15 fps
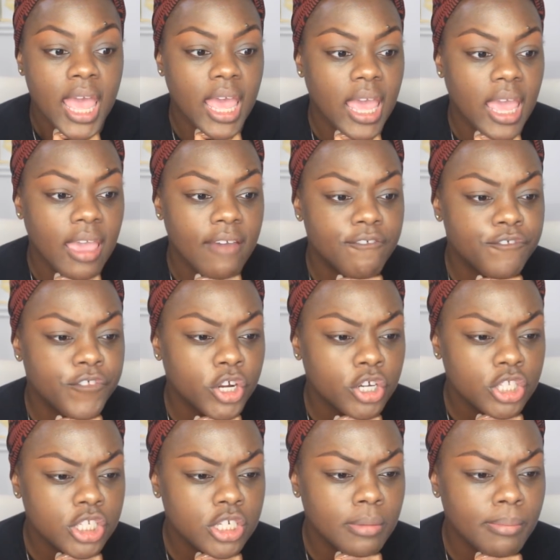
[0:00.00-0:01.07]
a
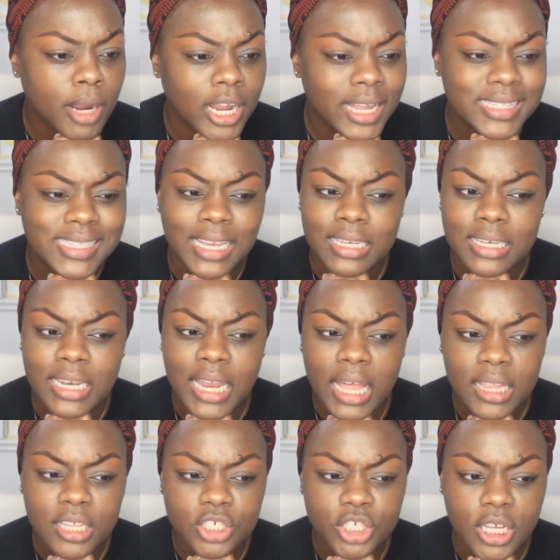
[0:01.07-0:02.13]
first-to-market
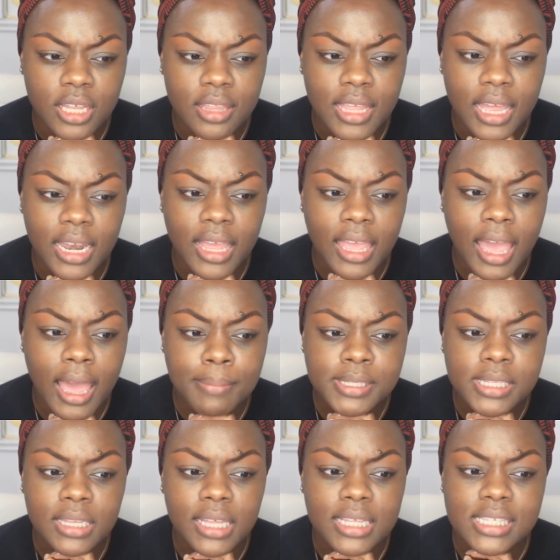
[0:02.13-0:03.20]
technology that
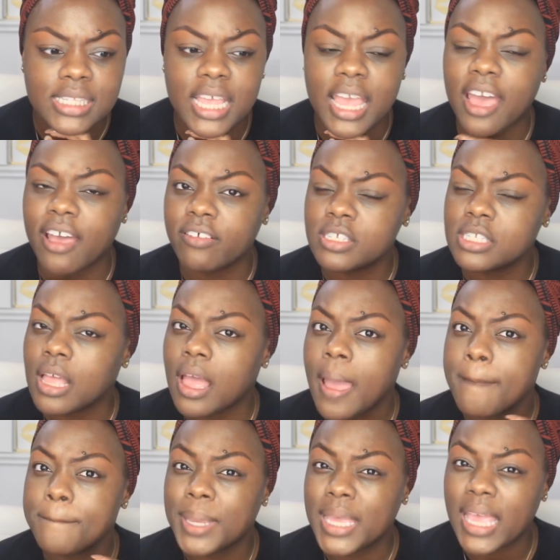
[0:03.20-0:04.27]
encapsulates the
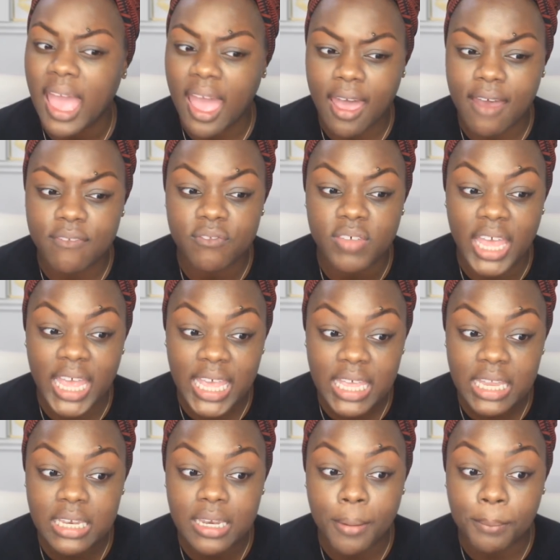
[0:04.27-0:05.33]
SPF
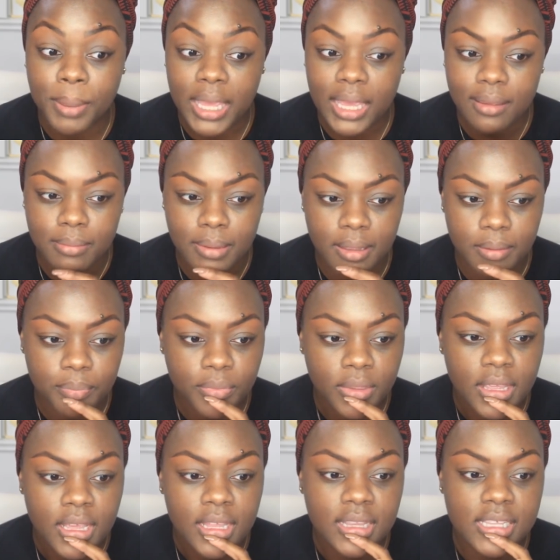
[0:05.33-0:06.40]
in pigment.
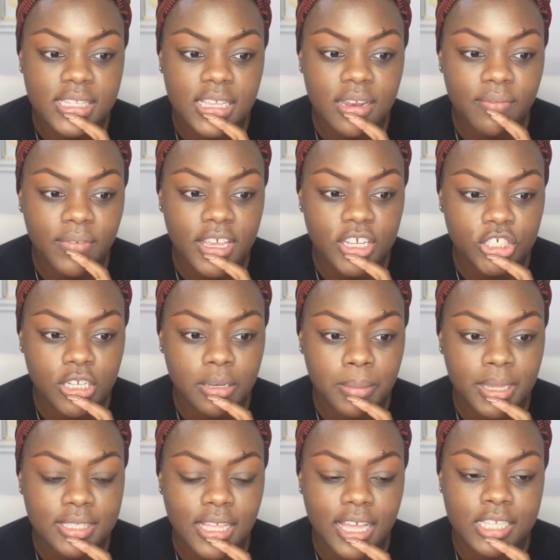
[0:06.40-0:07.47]
This innovation
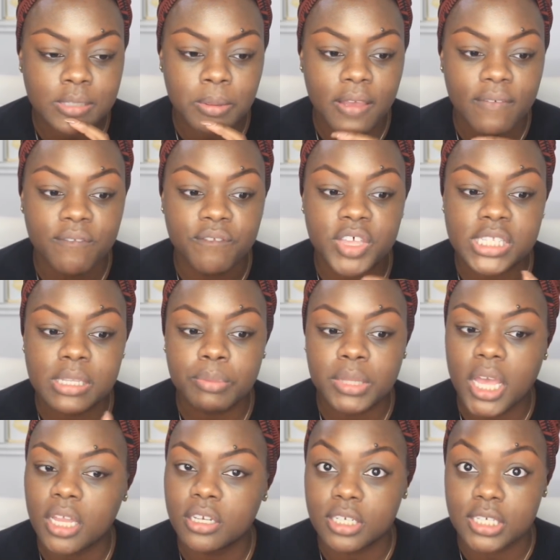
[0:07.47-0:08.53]
makes the SPF
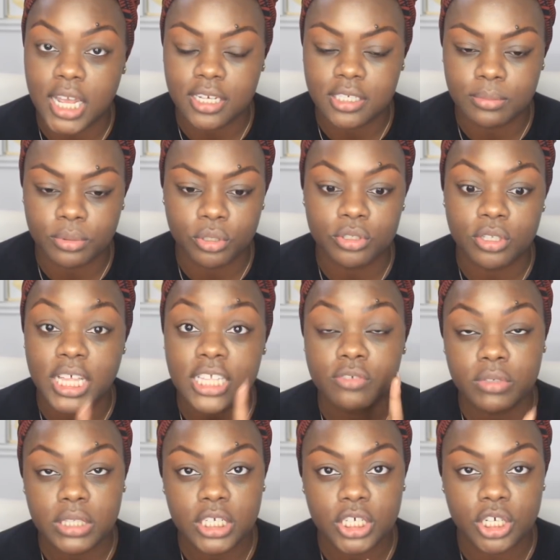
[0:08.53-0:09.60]
visibly undetectable, so that's
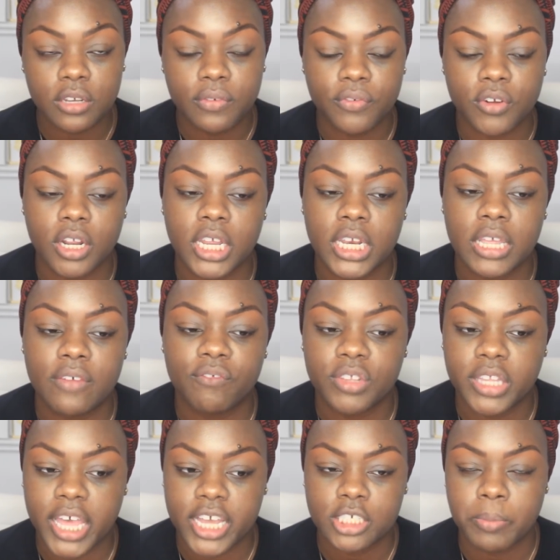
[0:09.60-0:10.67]
really good for any
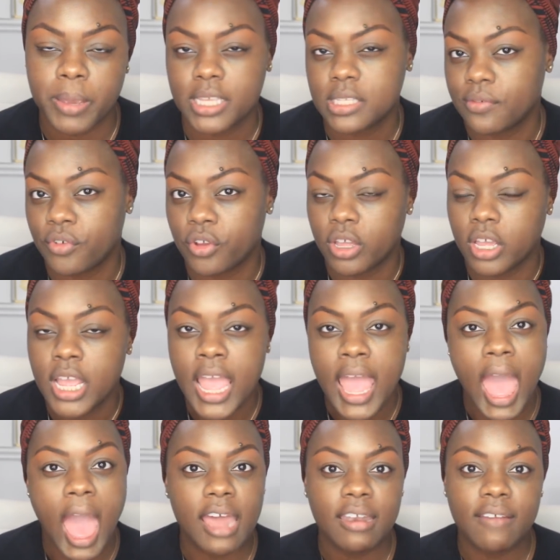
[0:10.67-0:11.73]
flashbacks if you're at
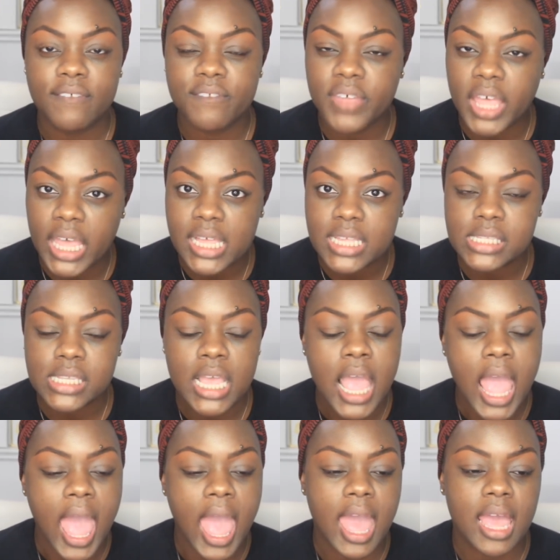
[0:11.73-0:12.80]
an event
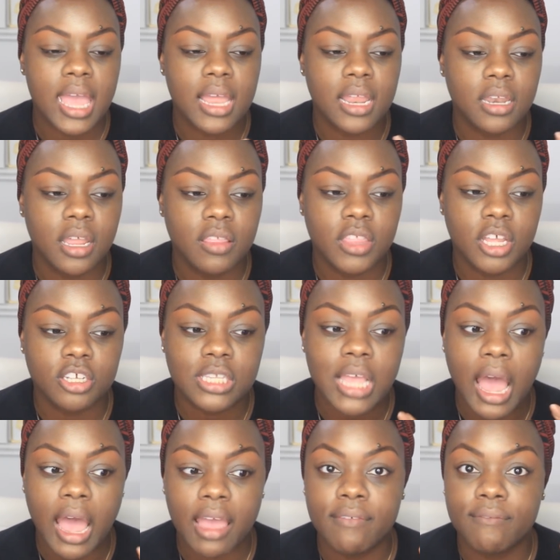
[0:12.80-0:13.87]
and there's
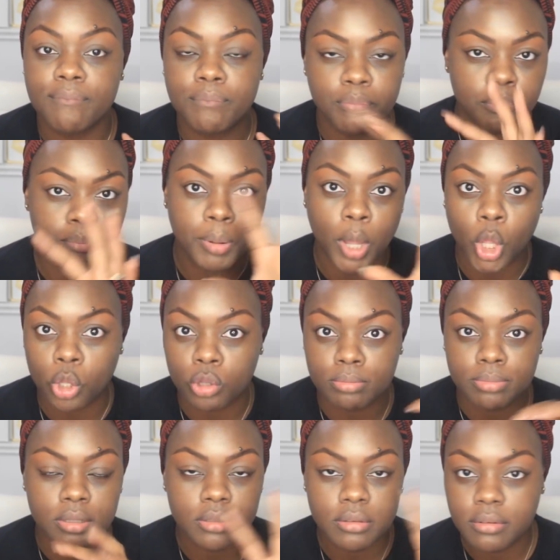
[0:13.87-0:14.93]
high
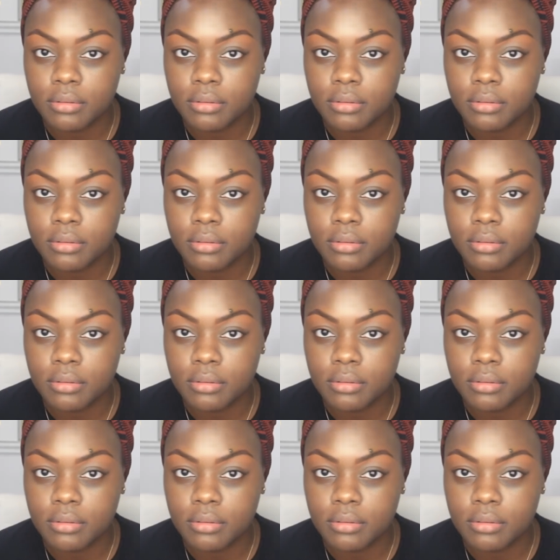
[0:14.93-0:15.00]
bulb